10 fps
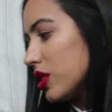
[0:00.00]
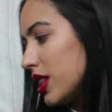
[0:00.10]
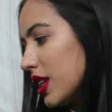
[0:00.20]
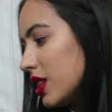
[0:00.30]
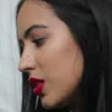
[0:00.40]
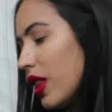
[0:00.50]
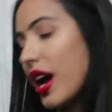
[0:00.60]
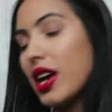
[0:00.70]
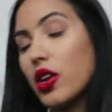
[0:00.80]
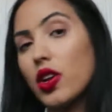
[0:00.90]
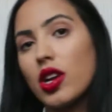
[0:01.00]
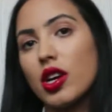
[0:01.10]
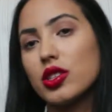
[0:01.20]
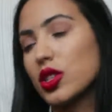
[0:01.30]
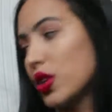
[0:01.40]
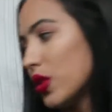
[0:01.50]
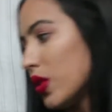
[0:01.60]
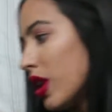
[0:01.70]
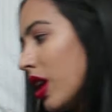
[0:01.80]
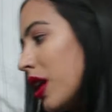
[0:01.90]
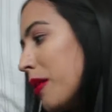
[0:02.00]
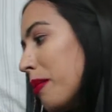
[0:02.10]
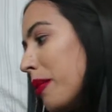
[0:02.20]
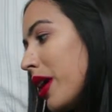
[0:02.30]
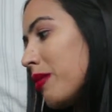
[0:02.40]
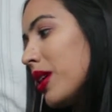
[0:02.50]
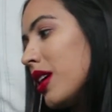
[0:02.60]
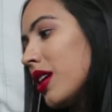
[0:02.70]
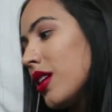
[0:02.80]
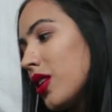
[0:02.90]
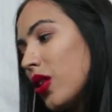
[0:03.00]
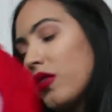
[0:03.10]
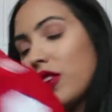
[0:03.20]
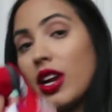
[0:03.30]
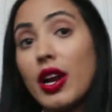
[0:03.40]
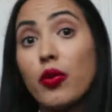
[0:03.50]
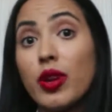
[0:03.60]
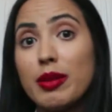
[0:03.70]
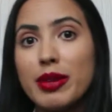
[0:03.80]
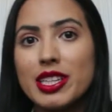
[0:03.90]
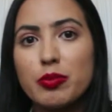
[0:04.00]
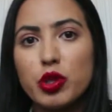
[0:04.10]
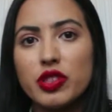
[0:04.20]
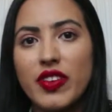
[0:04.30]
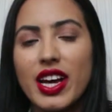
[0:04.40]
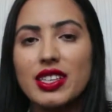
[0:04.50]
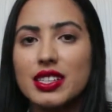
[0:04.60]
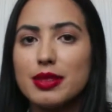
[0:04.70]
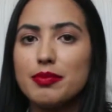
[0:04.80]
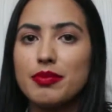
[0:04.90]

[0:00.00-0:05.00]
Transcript: sticking to that, you can also maybe, you know, if they're like really big sports fans,